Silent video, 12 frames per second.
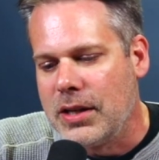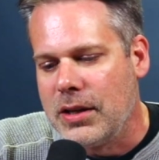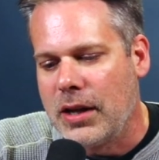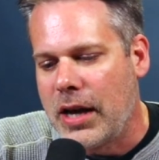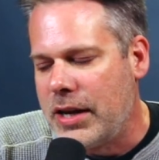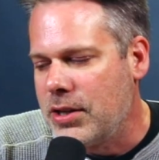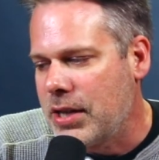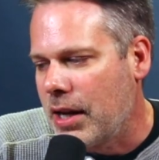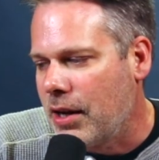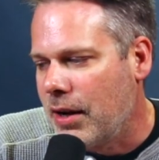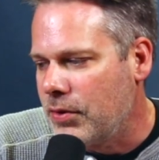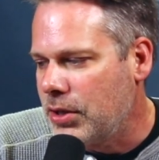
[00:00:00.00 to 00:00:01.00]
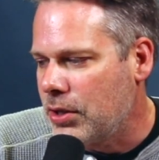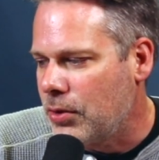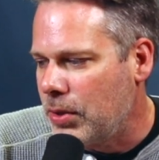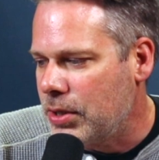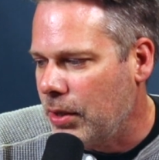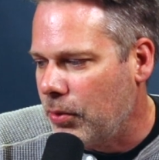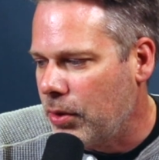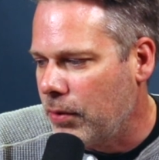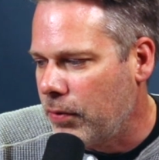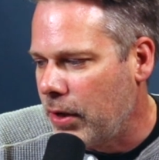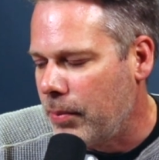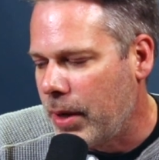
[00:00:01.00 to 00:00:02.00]
And I just had a conversation recently with
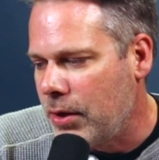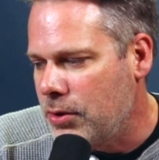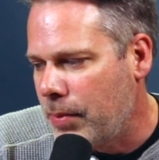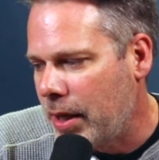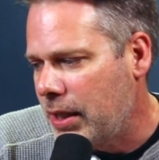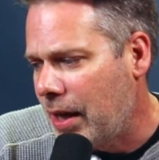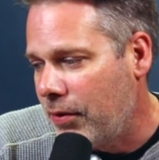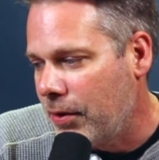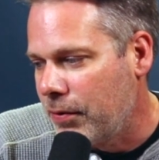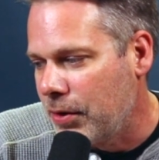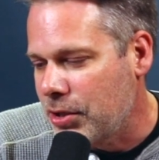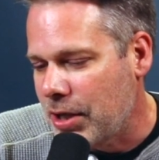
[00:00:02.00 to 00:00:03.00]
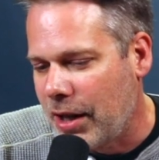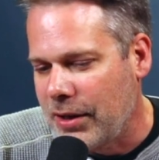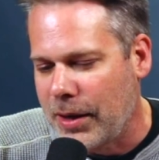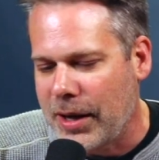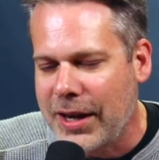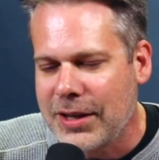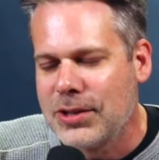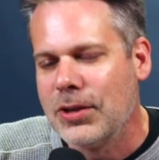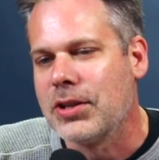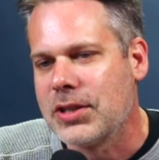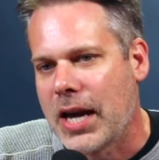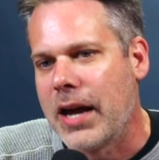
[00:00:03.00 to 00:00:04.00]
a friend of mine who's about to have their first child, and I, I get
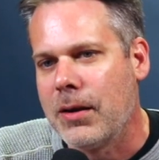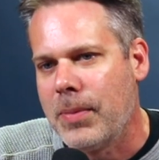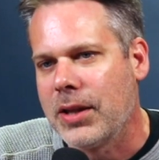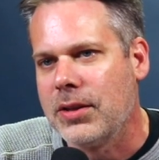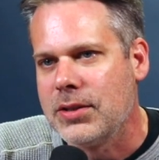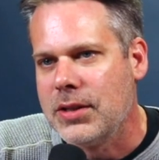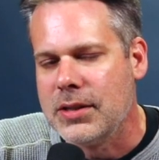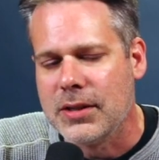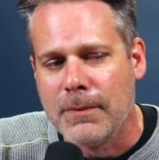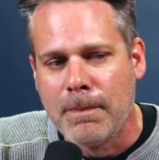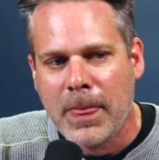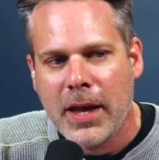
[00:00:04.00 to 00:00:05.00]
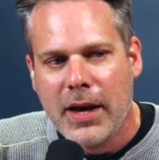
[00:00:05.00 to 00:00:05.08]
so excited about this season.